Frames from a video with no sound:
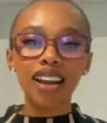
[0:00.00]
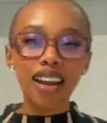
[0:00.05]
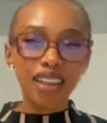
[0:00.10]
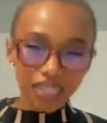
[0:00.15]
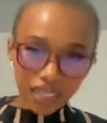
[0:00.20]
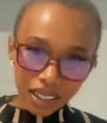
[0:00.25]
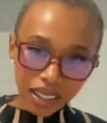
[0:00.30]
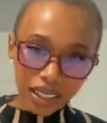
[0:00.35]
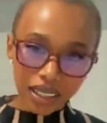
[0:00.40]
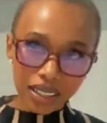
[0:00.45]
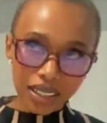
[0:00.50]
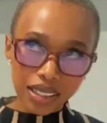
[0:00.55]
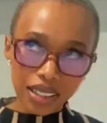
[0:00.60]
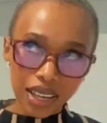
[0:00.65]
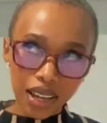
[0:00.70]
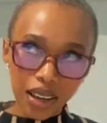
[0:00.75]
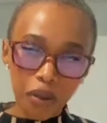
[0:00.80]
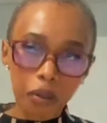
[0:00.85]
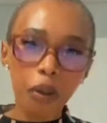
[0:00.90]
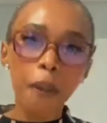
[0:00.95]
like the other
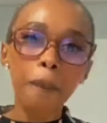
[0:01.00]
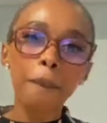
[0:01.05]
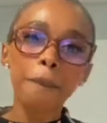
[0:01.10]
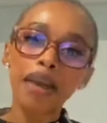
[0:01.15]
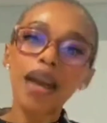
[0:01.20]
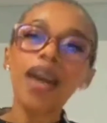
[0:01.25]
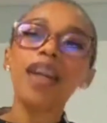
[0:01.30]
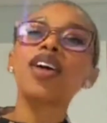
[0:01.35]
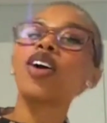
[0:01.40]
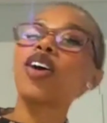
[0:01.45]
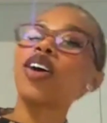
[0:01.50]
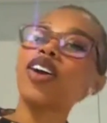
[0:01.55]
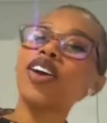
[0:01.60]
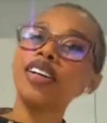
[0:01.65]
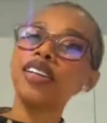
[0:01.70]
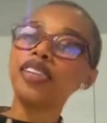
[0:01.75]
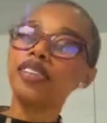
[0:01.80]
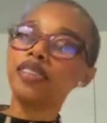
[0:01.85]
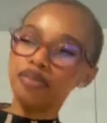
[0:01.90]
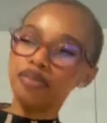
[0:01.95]
kids. Like, we're better.